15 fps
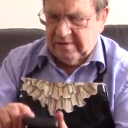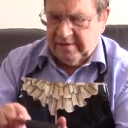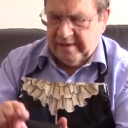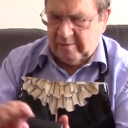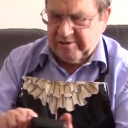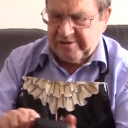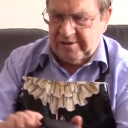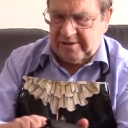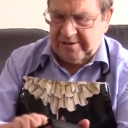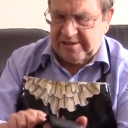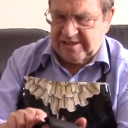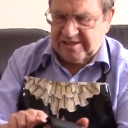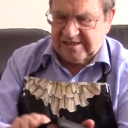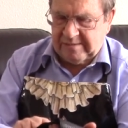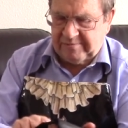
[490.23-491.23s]
That was
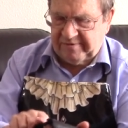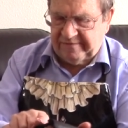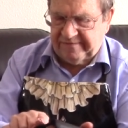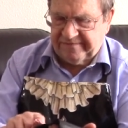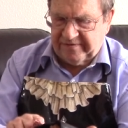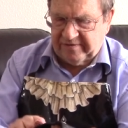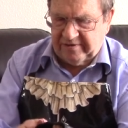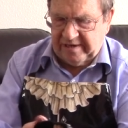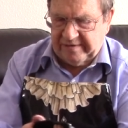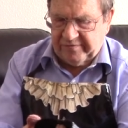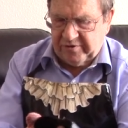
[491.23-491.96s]
1975,